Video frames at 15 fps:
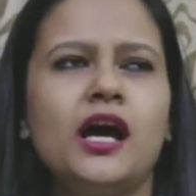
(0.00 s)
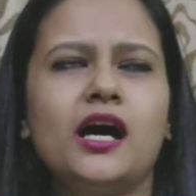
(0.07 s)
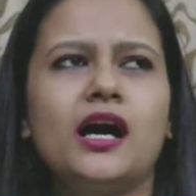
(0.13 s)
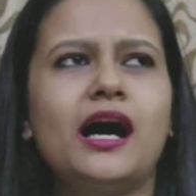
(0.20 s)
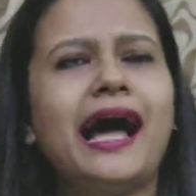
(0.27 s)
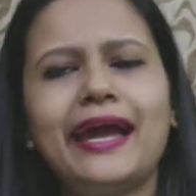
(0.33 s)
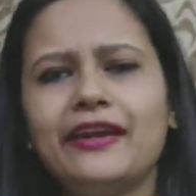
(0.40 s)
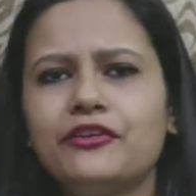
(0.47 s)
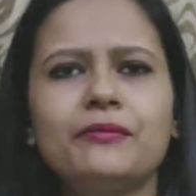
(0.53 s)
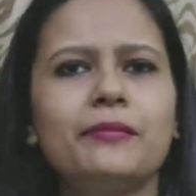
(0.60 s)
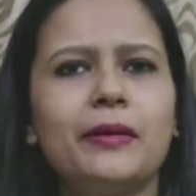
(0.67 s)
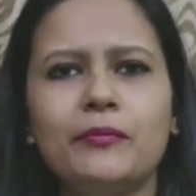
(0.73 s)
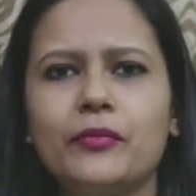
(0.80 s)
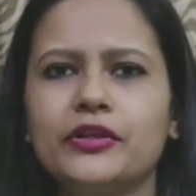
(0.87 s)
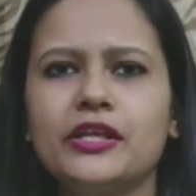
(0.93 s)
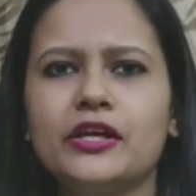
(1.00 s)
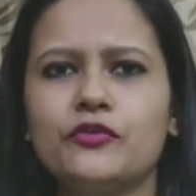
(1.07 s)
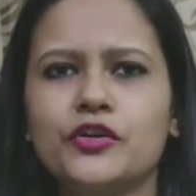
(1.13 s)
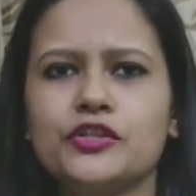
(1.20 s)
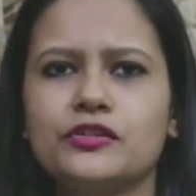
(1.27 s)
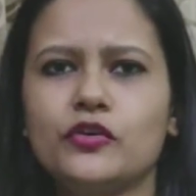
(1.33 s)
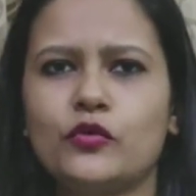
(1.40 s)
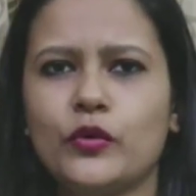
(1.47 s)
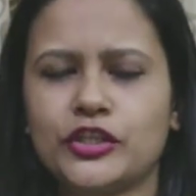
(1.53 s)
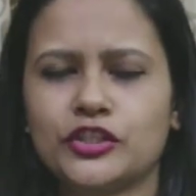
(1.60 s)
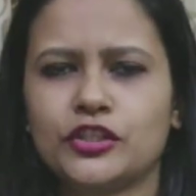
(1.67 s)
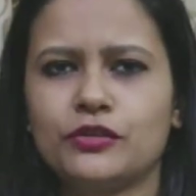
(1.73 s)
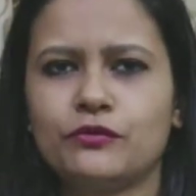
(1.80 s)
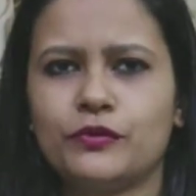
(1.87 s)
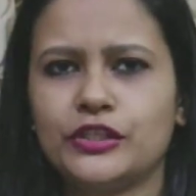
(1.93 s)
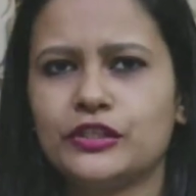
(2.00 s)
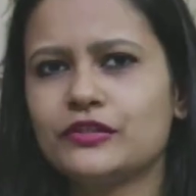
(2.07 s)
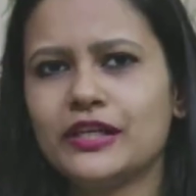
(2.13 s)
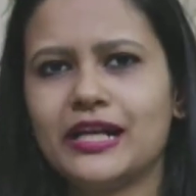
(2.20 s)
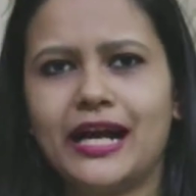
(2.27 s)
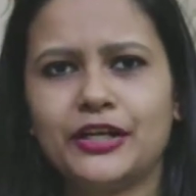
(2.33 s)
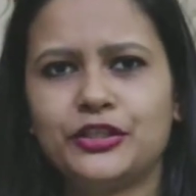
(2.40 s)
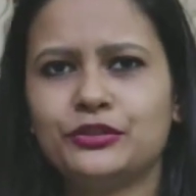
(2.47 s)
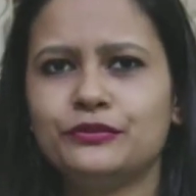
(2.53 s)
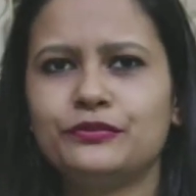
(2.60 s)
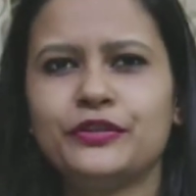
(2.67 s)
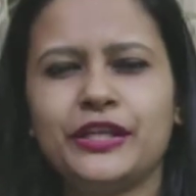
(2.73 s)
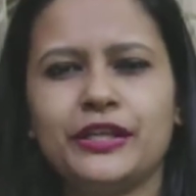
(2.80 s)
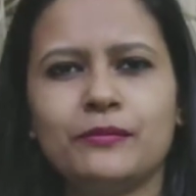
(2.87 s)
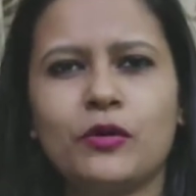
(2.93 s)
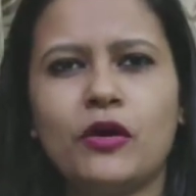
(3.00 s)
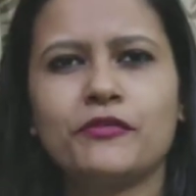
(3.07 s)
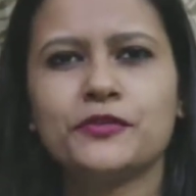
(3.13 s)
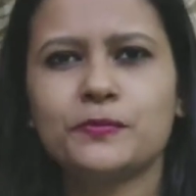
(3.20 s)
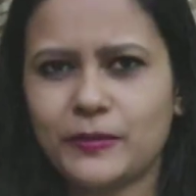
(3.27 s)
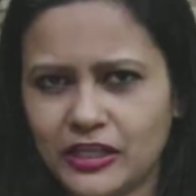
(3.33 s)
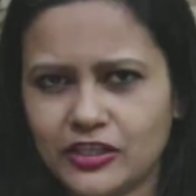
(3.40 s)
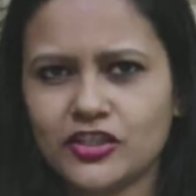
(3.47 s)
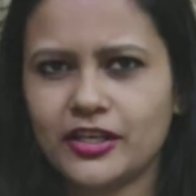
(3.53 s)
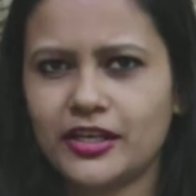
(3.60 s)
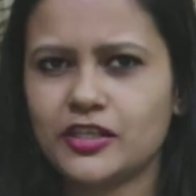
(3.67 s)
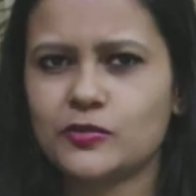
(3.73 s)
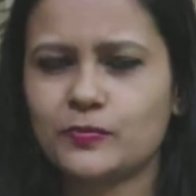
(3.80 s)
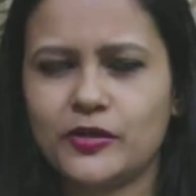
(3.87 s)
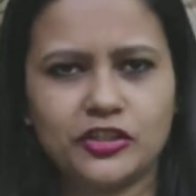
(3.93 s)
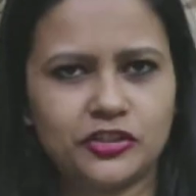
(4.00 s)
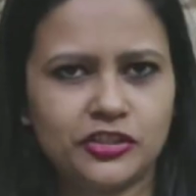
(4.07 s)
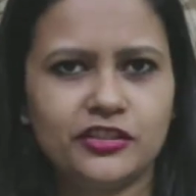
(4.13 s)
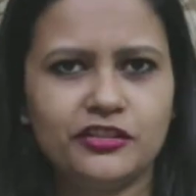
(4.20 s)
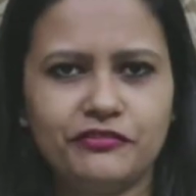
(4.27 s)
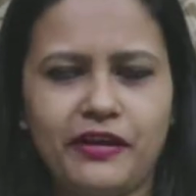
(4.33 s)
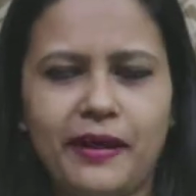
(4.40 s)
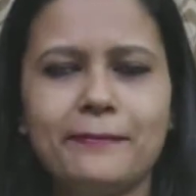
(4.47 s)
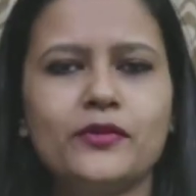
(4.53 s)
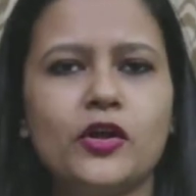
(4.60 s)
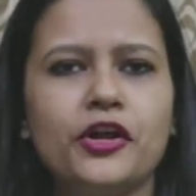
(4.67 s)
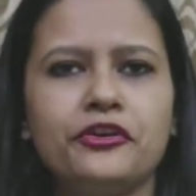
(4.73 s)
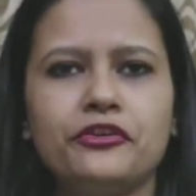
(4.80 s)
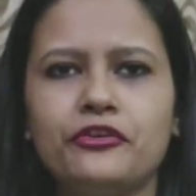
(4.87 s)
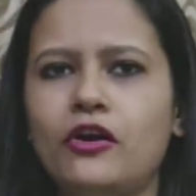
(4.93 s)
I remember there was a question with regard to freedom of speech and expression, if I'm not